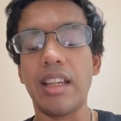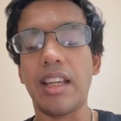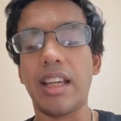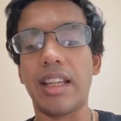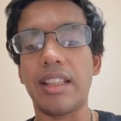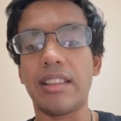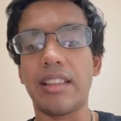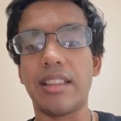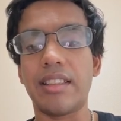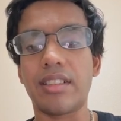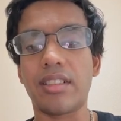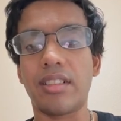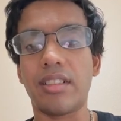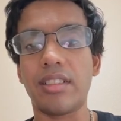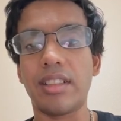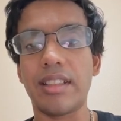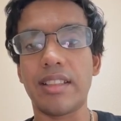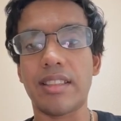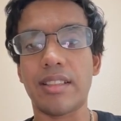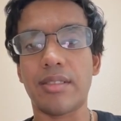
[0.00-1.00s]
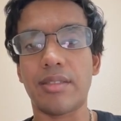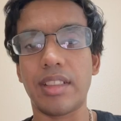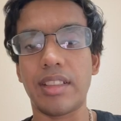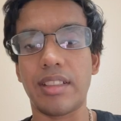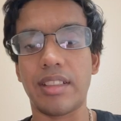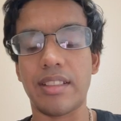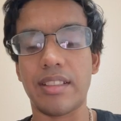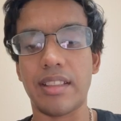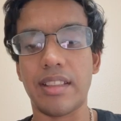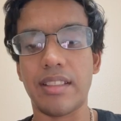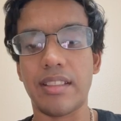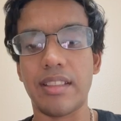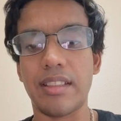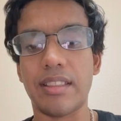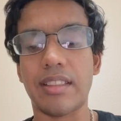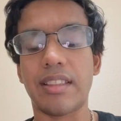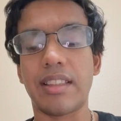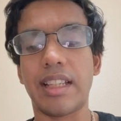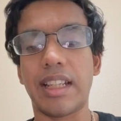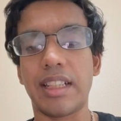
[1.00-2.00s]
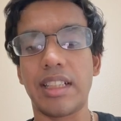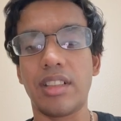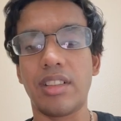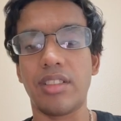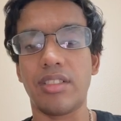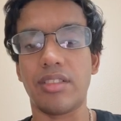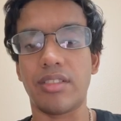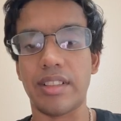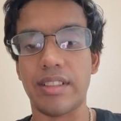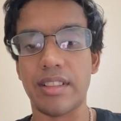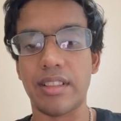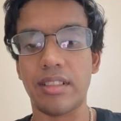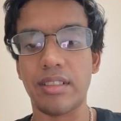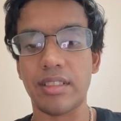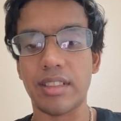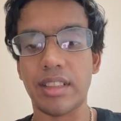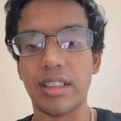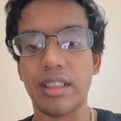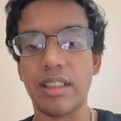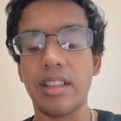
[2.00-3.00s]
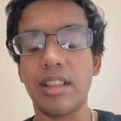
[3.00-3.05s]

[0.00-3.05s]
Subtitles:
And these are all some of the diseases that could result